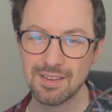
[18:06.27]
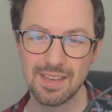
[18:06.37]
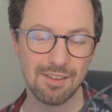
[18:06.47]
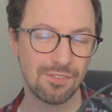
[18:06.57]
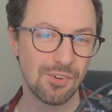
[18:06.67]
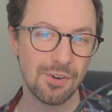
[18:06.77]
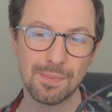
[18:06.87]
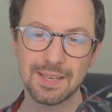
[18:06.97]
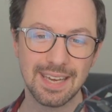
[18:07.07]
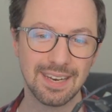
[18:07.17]
If you're a
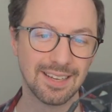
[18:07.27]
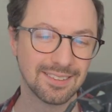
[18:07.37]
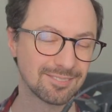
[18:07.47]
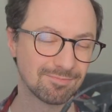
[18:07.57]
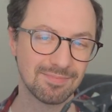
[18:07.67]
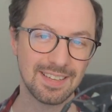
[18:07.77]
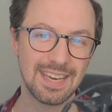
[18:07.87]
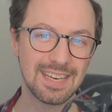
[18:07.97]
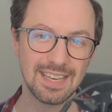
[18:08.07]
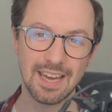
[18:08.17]
beginner,
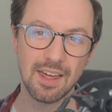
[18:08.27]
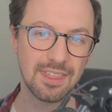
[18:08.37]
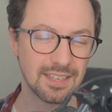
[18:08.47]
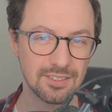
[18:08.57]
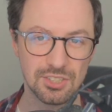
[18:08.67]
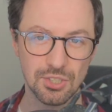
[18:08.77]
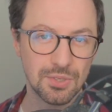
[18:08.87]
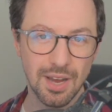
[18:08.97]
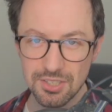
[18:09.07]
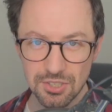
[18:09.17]
I
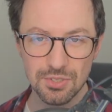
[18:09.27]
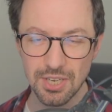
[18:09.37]
do